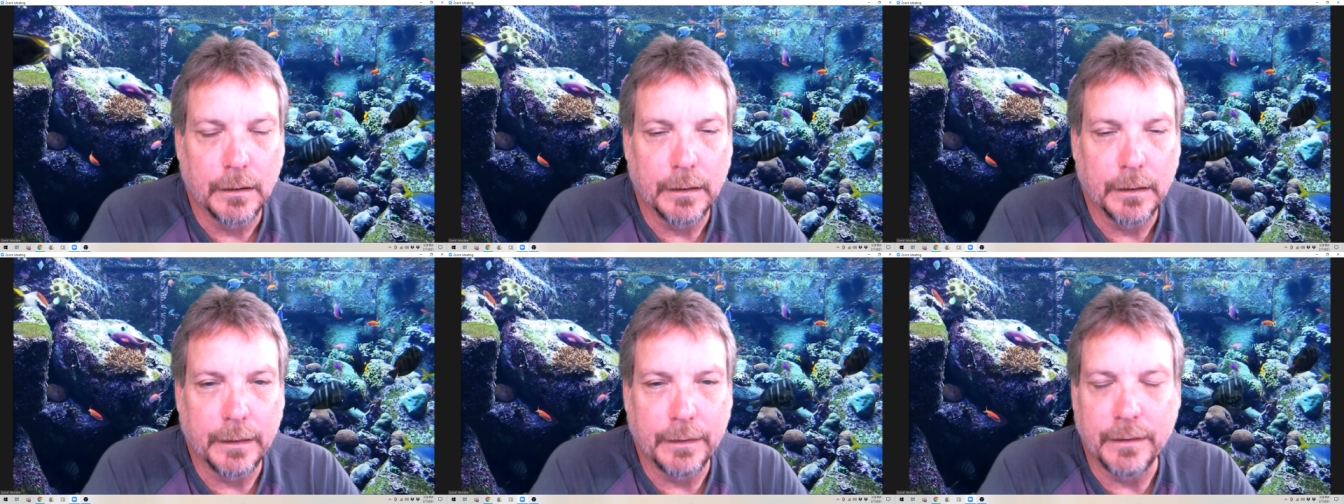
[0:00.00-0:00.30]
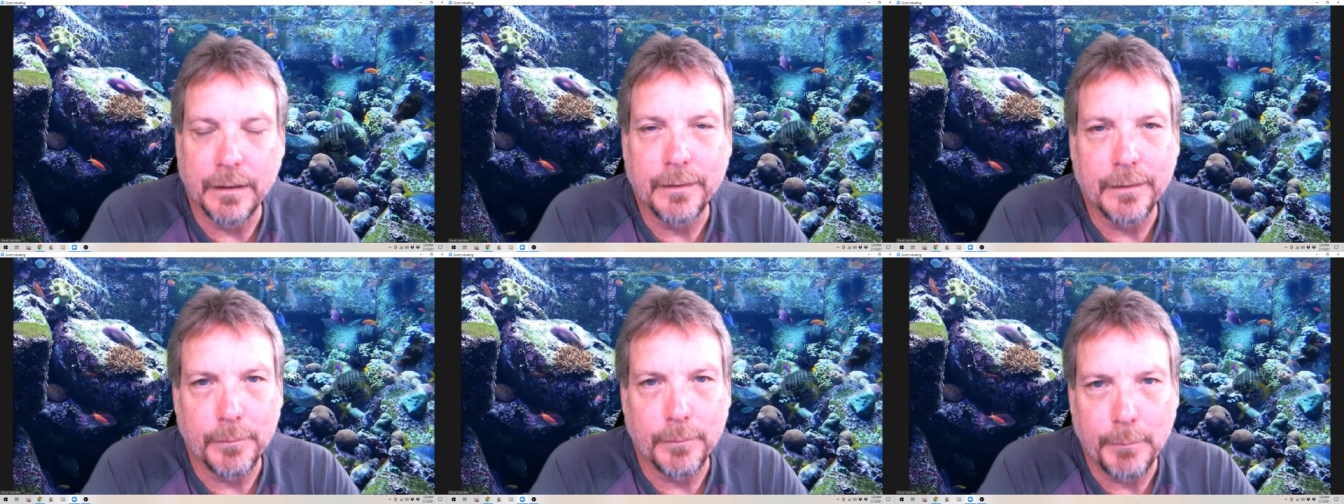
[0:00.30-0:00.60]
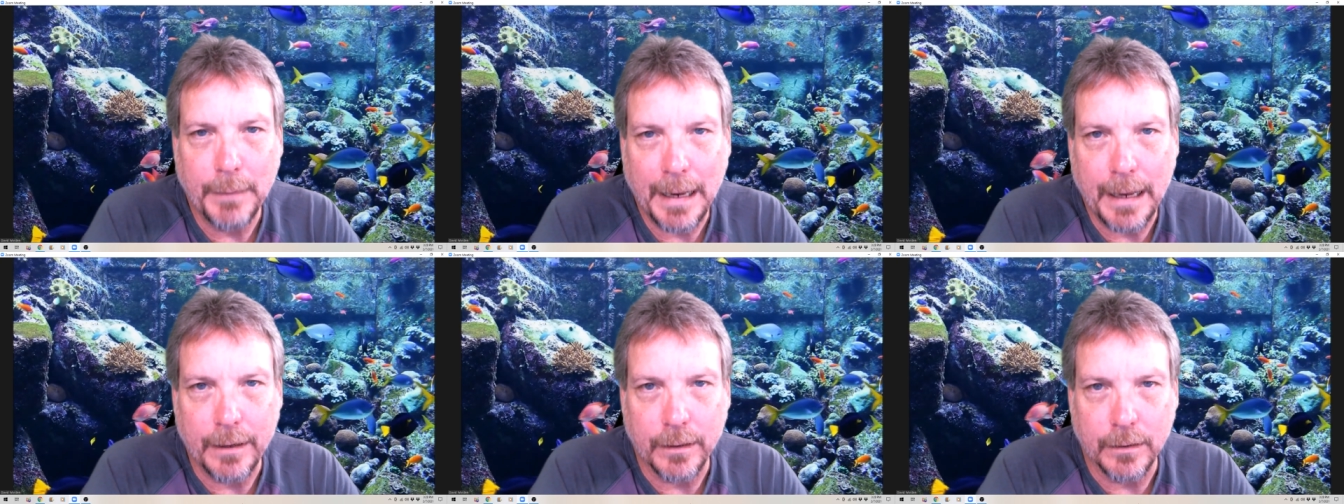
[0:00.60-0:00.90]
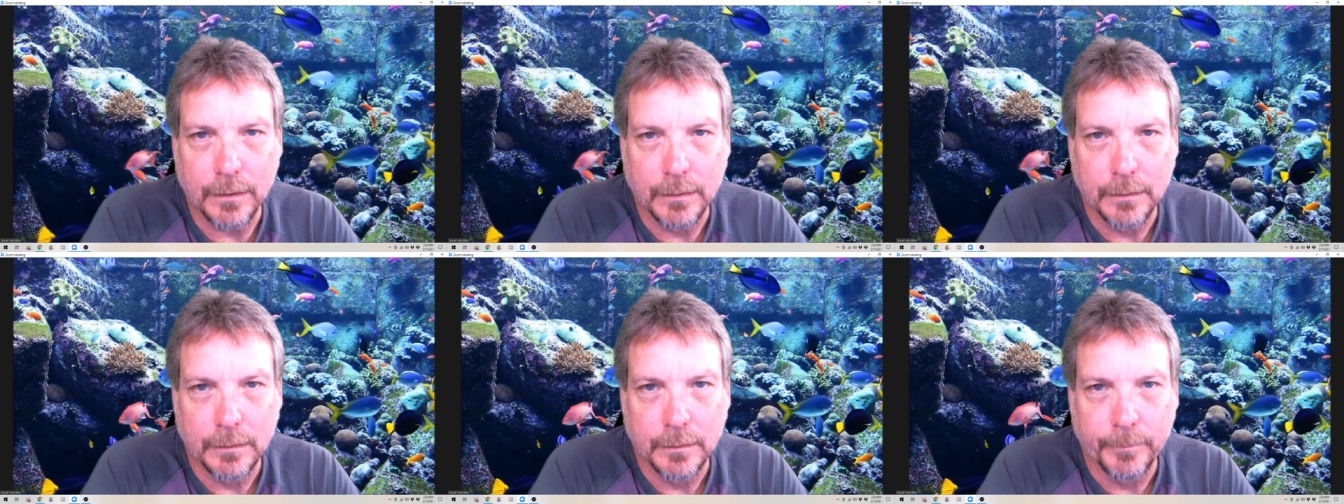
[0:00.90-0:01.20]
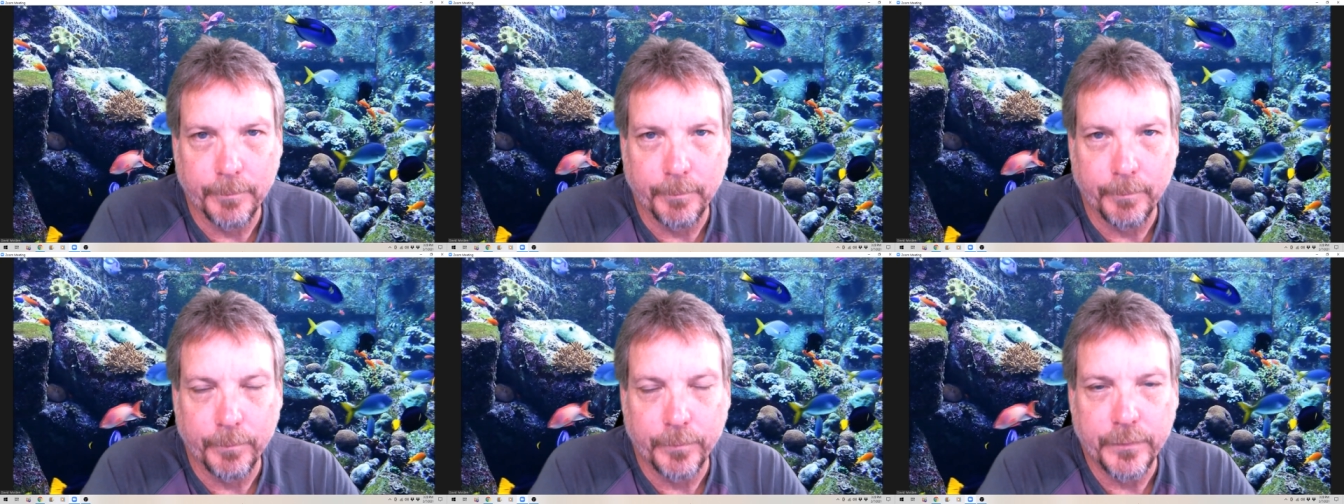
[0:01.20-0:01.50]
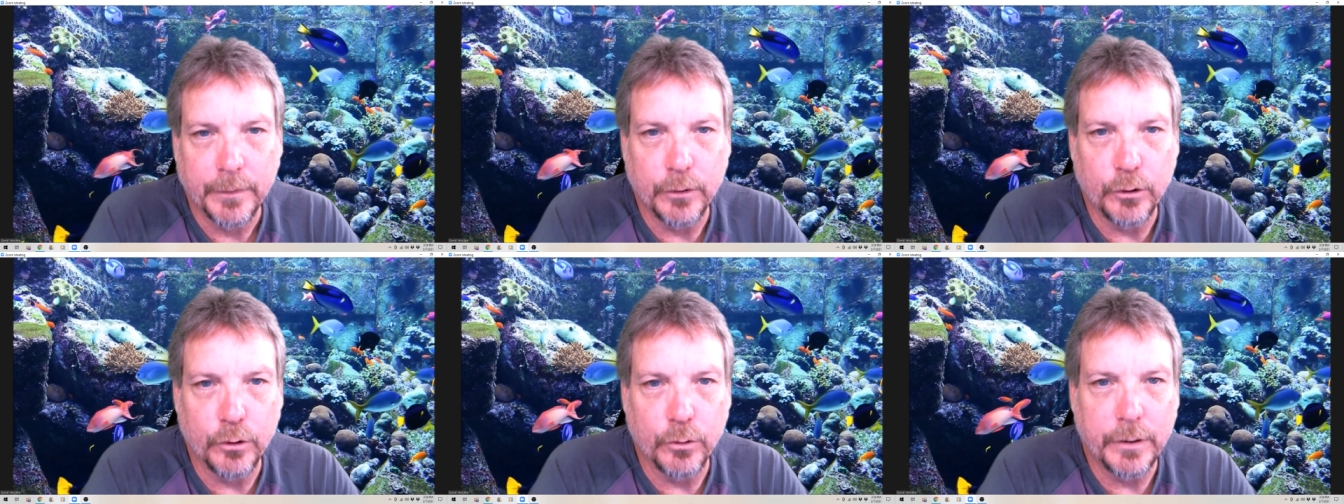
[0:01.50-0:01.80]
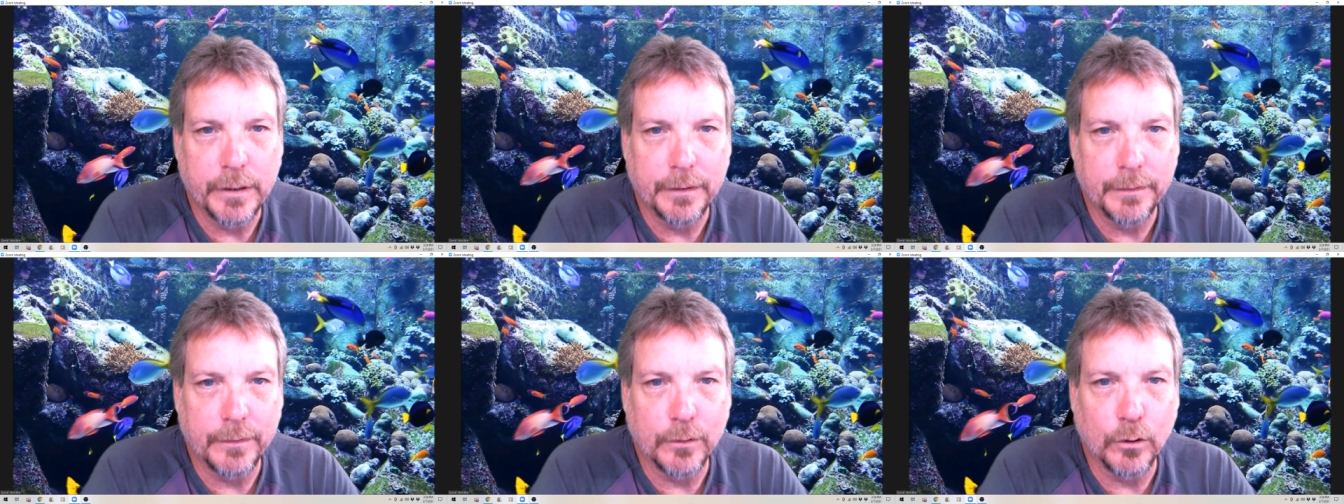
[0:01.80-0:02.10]
it doesn't matter. You
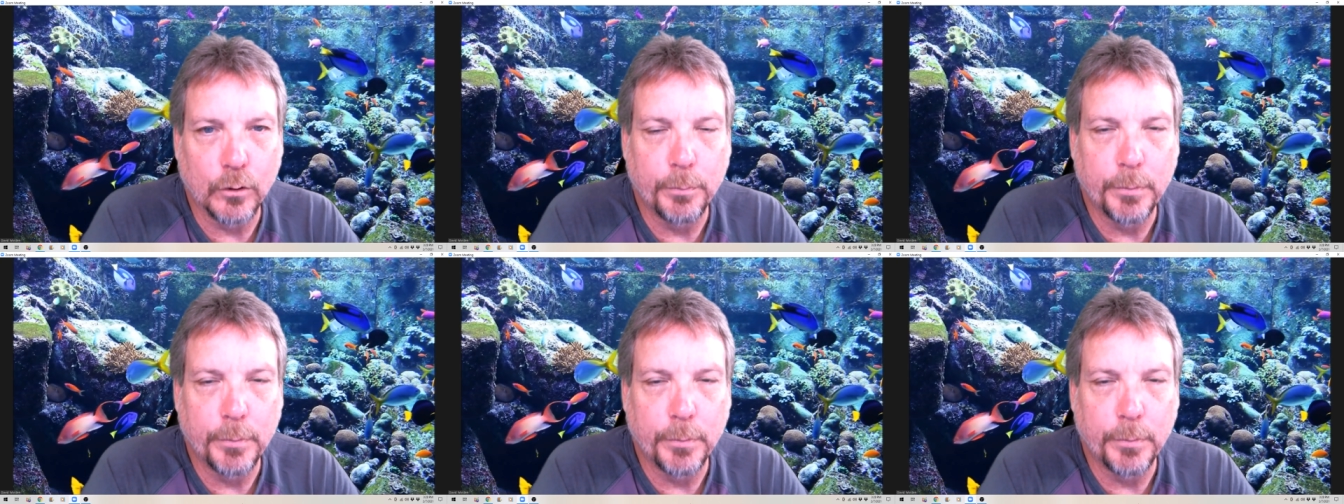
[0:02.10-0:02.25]
can still